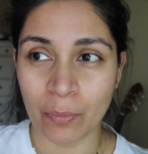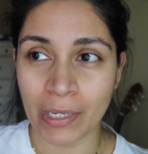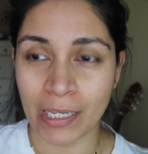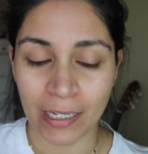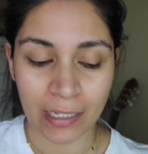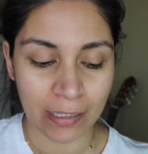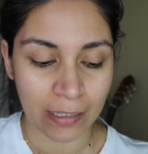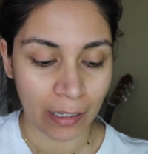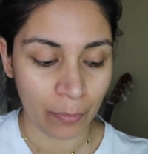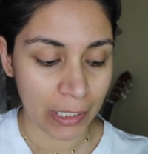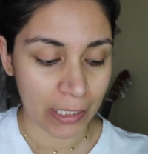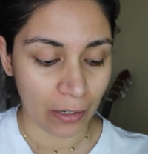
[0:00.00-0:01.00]
because
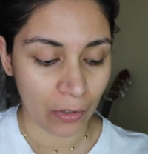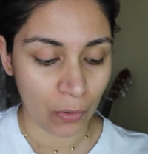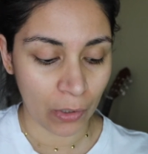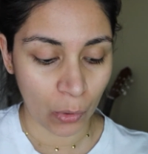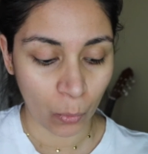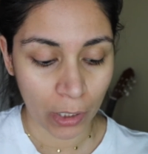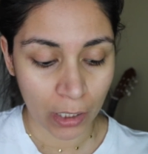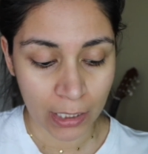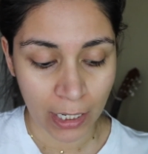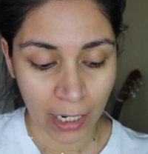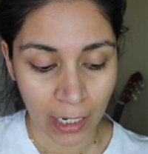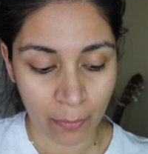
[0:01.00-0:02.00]
let me tell you, in the
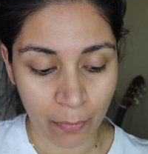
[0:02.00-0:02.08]
wintertime,